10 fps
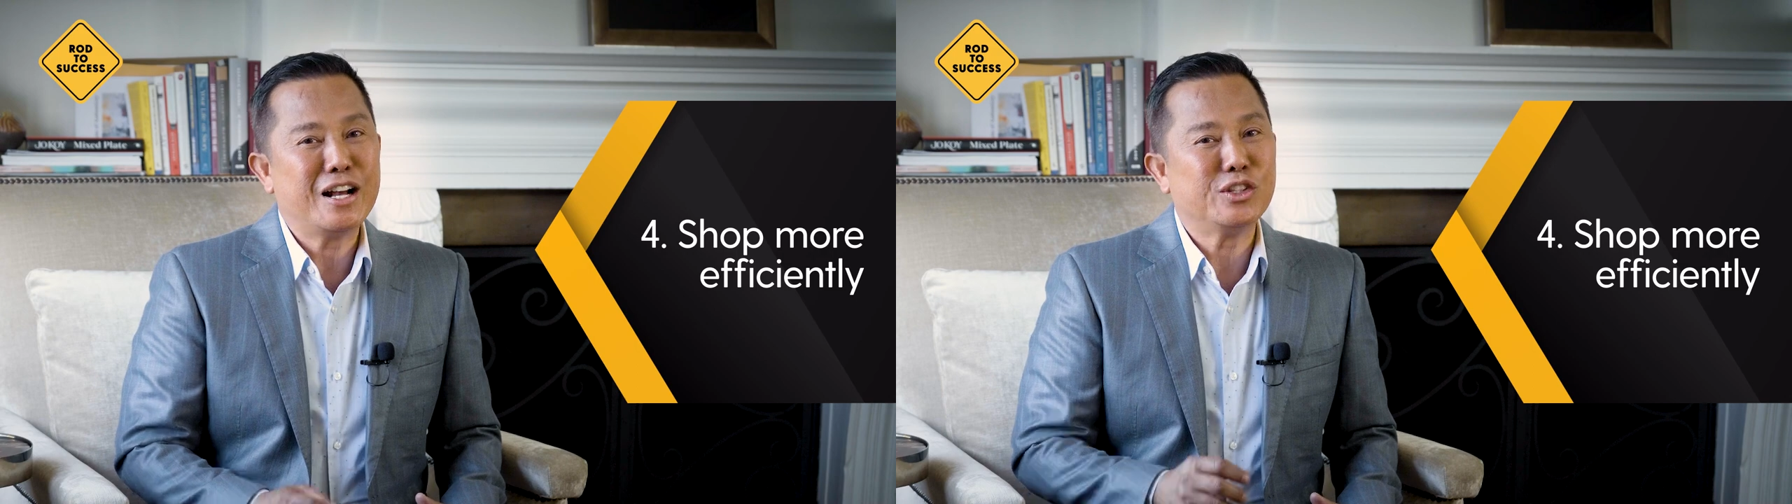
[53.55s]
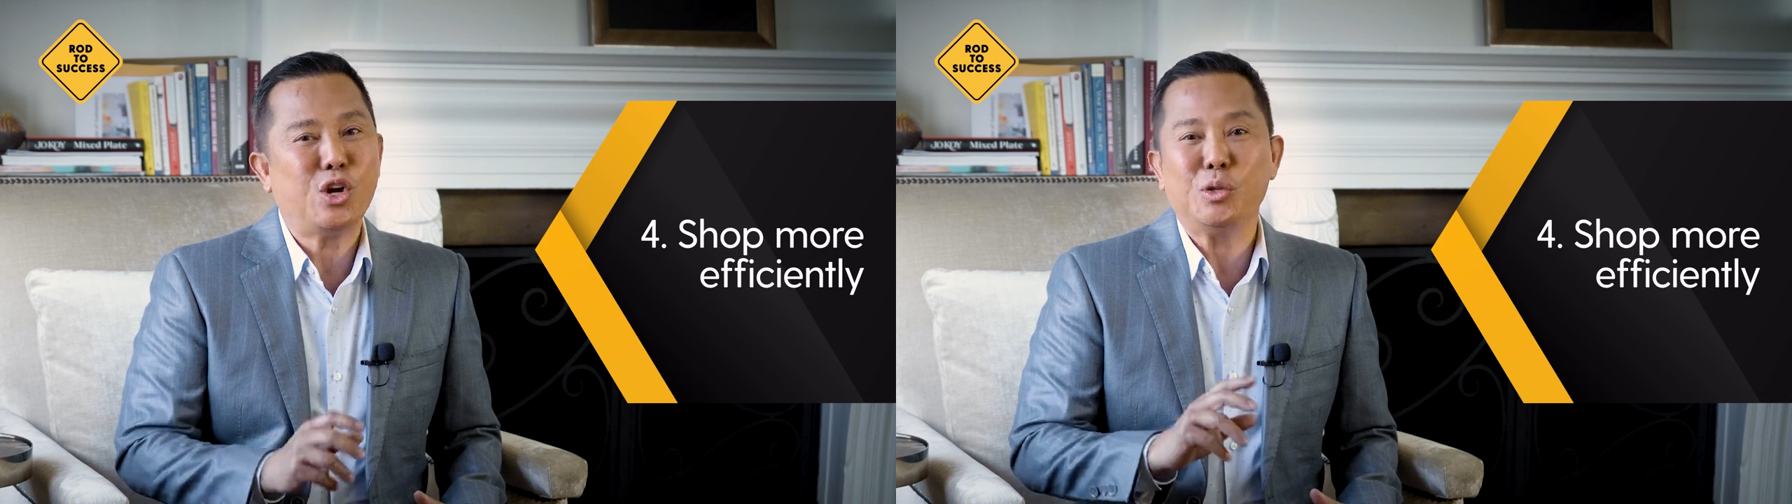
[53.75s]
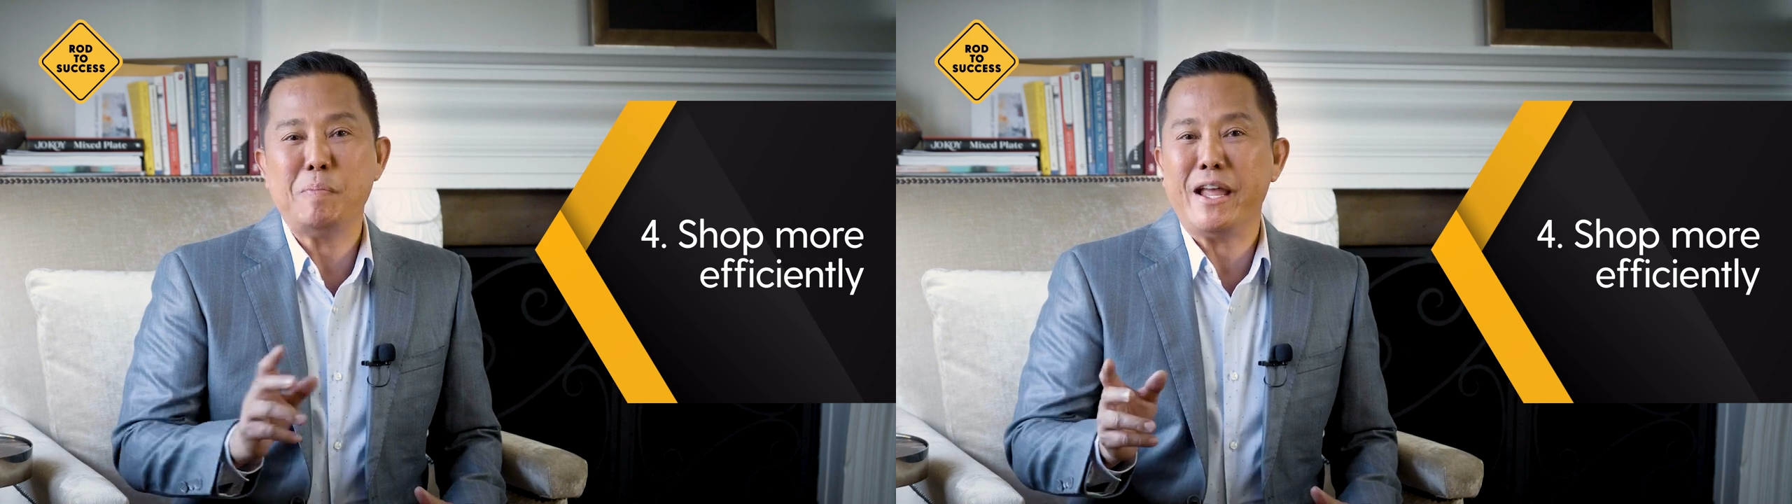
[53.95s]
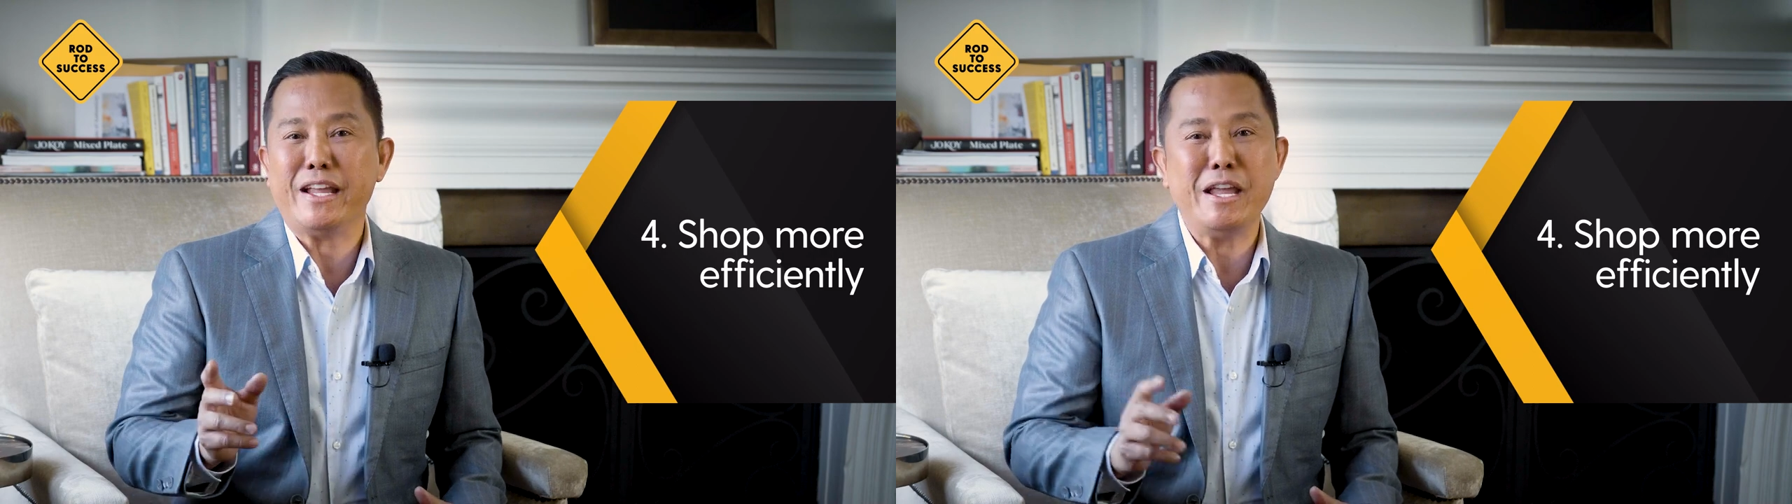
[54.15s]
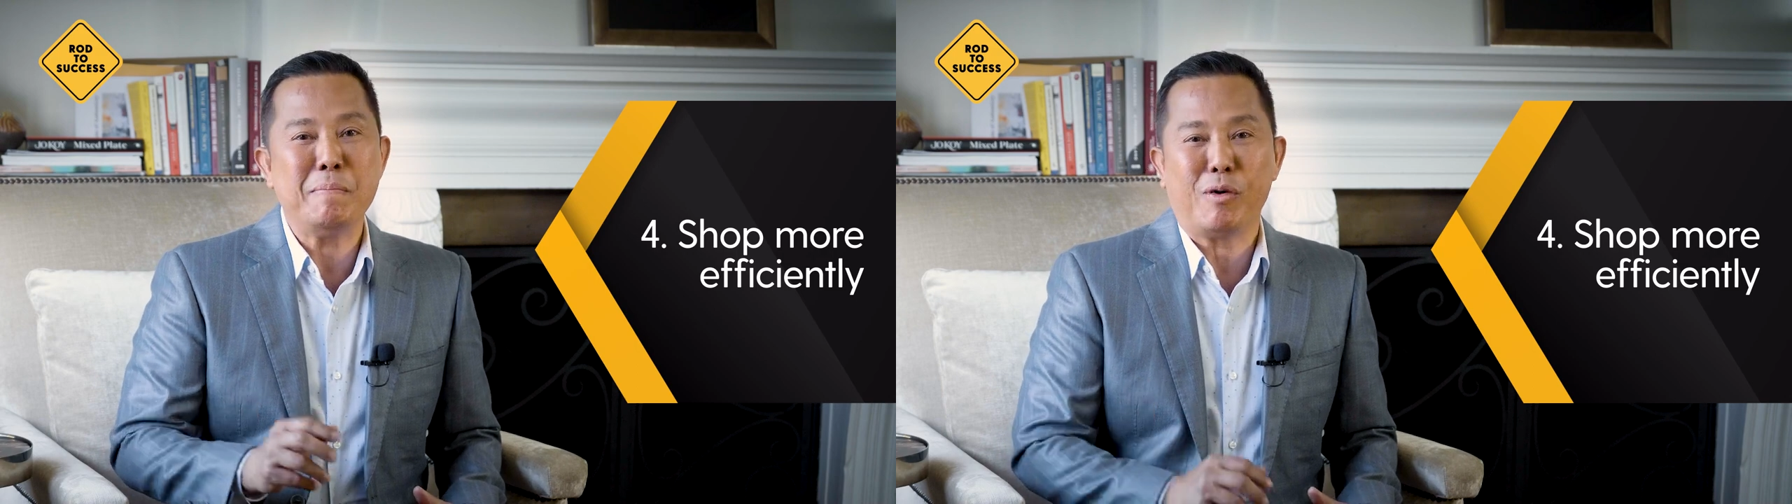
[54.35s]
Don't
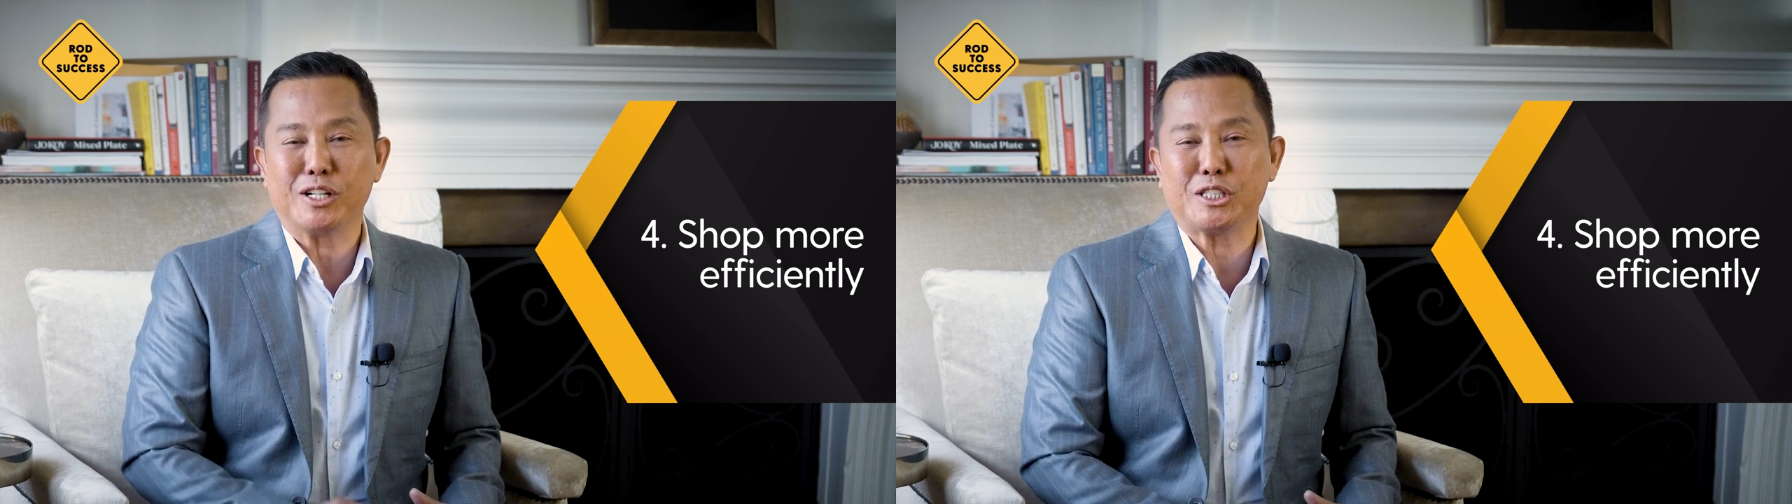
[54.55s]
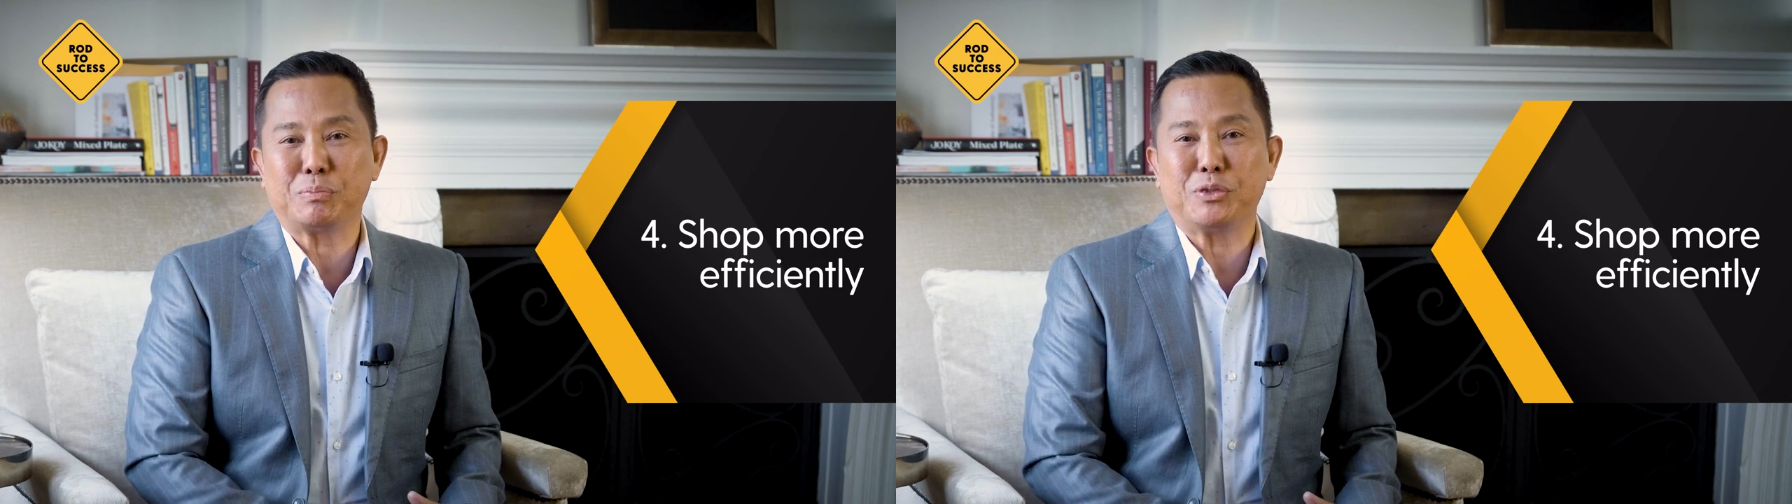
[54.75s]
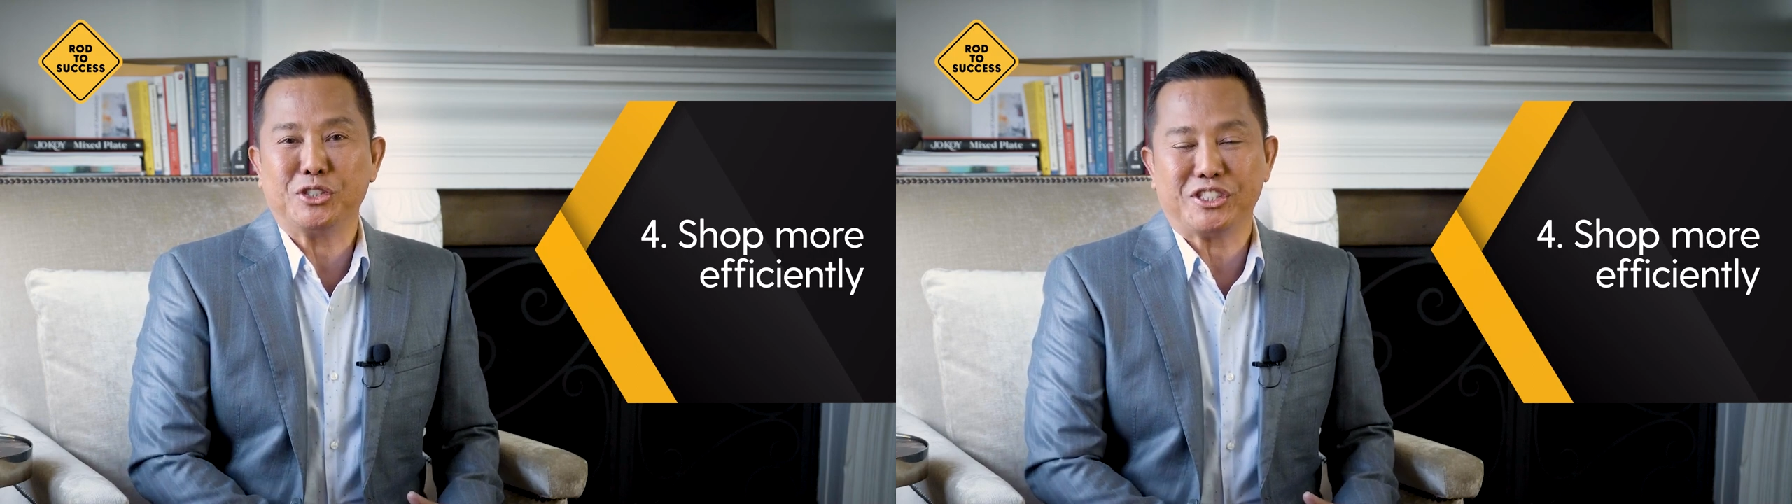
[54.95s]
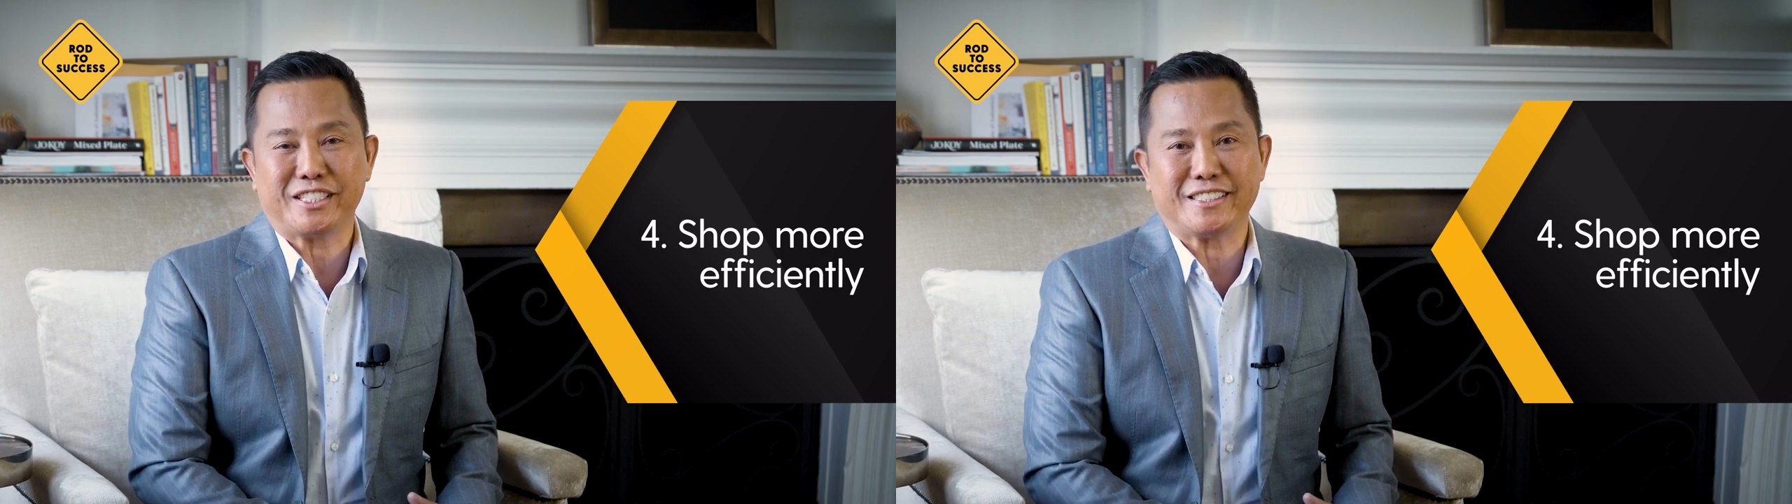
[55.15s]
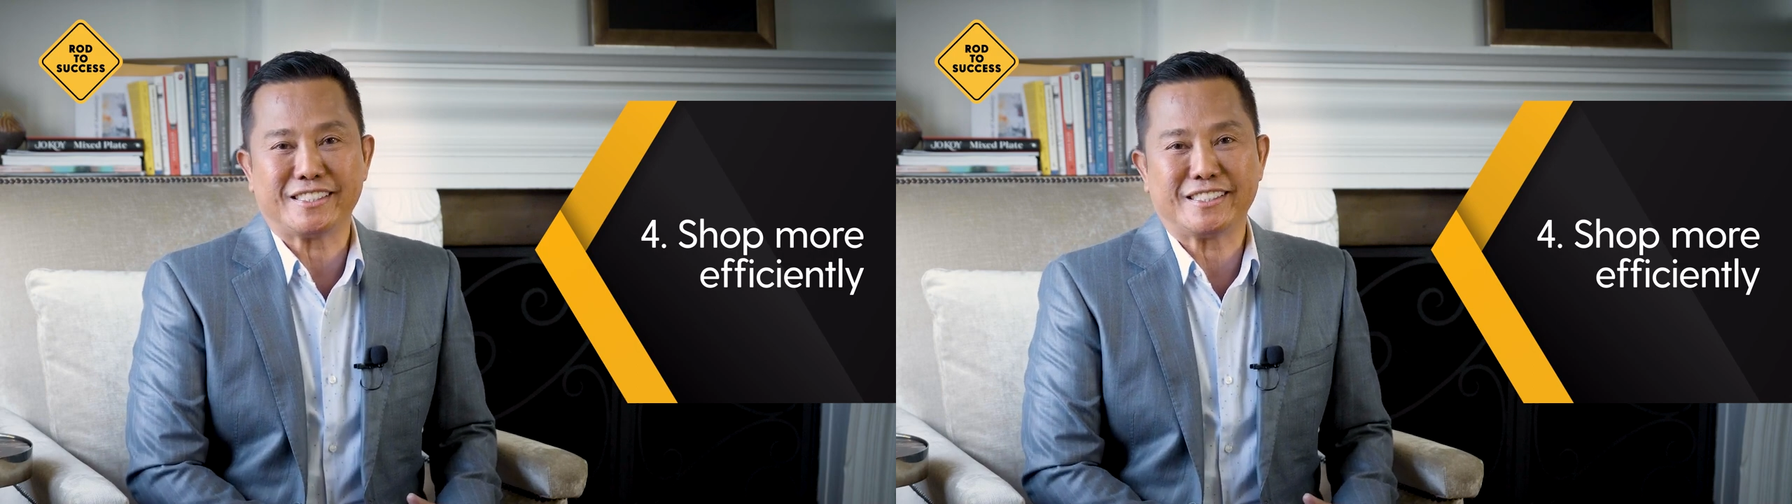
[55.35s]
make impulse
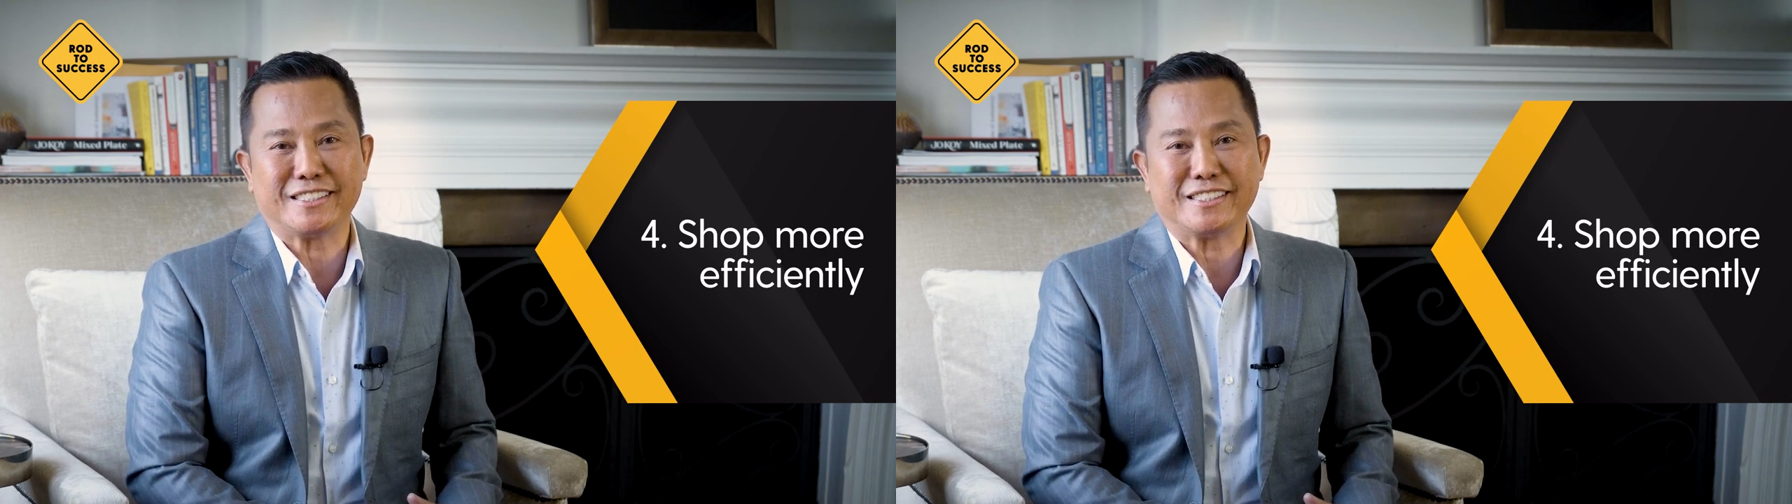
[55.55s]
purchases.